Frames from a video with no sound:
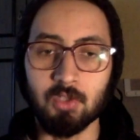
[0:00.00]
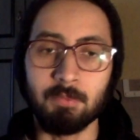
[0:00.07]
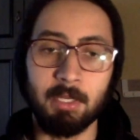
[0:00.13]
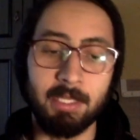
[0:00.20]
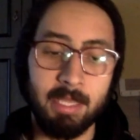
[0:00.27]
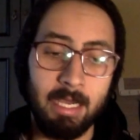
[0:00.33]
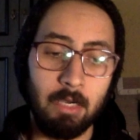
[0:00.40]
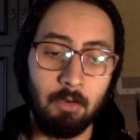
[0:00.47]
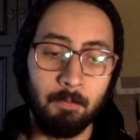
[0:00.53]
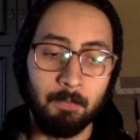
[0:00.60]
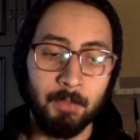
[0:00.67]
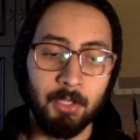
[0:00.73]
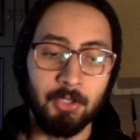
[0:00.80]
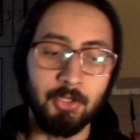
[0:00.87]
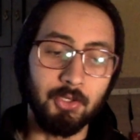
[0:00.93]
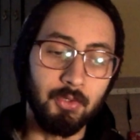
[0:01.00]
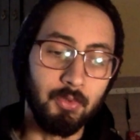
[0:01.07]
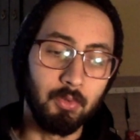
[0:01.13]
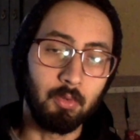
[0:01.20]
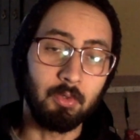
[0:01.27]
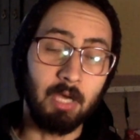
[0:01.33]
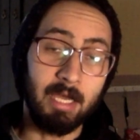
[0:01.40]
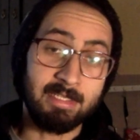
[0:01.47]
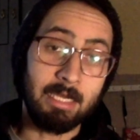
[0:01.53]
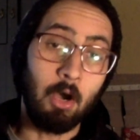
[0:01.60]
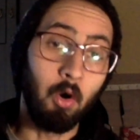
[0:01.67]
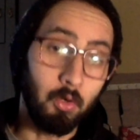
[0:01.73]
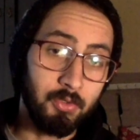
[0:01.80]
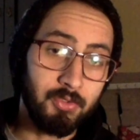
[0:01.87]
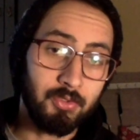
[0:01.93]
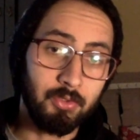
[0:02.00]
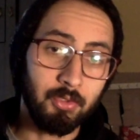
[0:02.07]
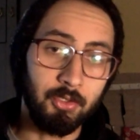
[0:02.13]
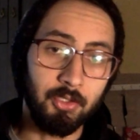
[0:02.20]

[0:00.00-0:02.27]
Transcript: but now you, as a host,